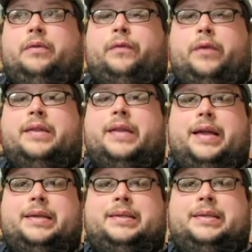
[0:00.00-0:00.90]

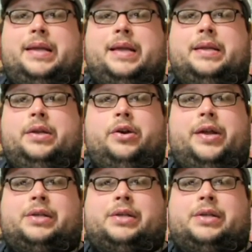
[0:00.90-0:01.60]
freelance and your next